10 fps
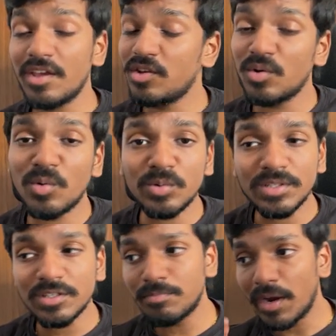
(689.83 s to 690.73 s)
you know
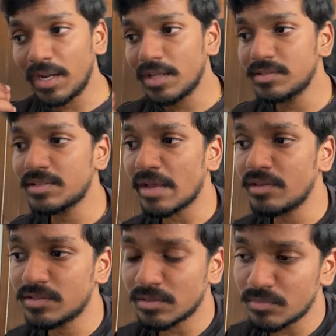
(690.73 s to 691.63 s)
this binance is
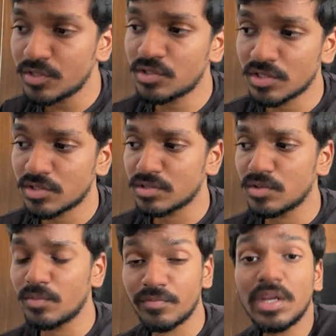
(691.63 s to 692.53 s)
having some restrictions
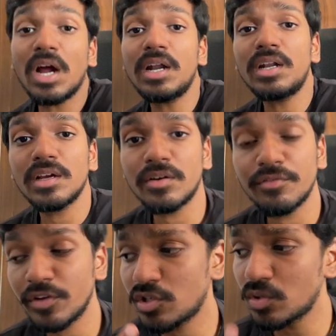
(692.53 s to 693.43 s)
you we can't uh,
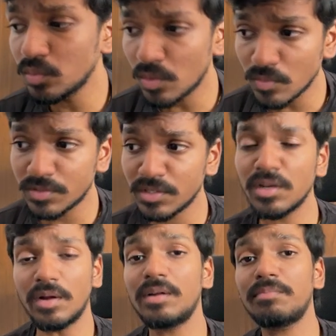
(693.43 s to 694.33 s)
fetch 2000
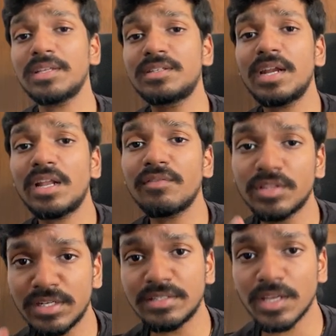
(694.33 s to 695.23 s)
uh, plus data
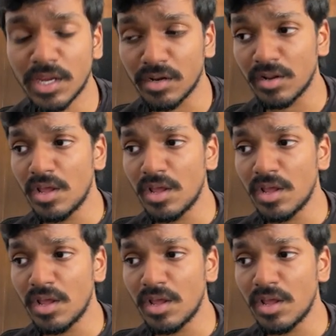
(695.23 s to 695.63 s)
within a second